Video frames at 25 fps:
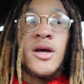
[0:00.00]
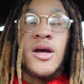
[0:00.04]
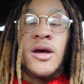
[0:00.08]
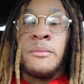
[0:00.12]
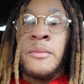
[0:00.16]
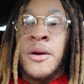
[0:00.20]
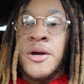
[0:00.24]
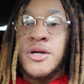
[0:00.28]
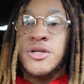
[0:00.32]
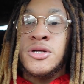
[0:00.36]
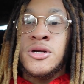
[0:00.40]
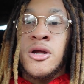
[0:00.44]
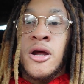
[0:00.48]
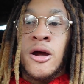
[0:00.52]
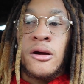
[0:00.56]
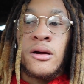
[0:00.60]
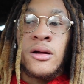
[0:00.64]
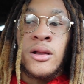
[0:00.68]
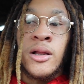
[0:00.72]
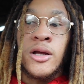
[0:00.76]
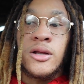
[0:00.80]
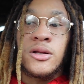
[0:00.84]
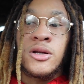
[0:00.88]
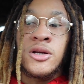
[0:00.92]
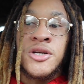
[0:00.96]
And make sure y'all
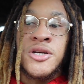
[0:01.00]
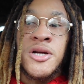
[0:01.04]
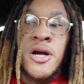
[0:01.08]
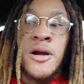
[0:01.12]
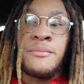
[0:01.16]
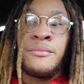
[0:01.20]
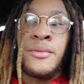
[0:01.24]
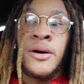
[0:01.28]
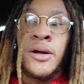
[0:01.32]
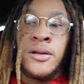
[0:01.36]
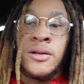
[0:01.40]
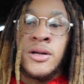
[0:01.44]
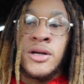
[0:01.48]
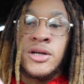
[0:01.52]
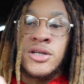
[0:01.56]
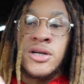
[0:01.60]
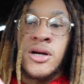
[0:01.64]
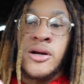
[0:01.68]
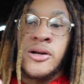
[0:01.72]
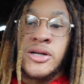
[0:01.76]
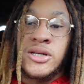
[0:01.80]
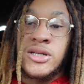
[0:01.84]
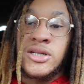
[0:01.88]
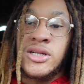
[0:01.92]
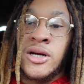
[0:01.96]
click the share button and
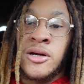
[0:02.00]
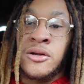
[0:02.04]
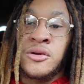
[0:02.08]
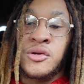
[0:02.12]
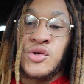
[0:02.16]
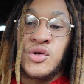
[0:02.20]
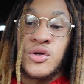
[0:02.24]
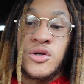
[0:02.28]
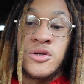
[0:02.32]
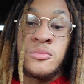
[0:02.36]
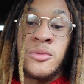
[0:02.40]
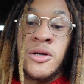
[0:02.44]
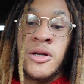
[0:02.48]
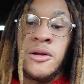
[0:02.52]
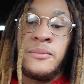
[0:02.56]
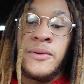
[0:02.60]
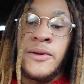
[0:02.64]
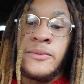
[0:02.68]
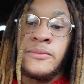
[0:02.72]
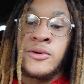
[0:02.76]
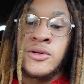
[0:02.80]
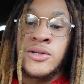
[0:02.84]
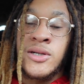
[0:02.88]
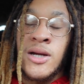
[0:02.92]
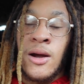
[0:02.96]
share this channel to as many
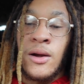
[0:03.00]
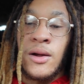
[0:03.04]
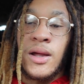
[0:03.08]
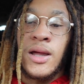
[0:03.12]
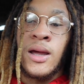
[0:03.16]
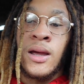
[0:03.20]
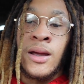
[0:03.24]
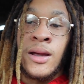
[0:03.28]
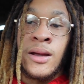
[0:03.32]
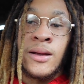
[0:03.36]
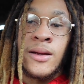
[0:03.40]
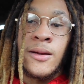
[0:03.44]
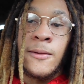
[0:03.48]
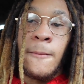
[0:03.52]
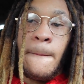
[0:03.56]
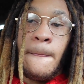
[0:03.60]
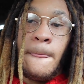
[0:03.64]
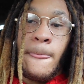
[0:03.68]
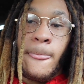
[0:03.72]
people as y'all can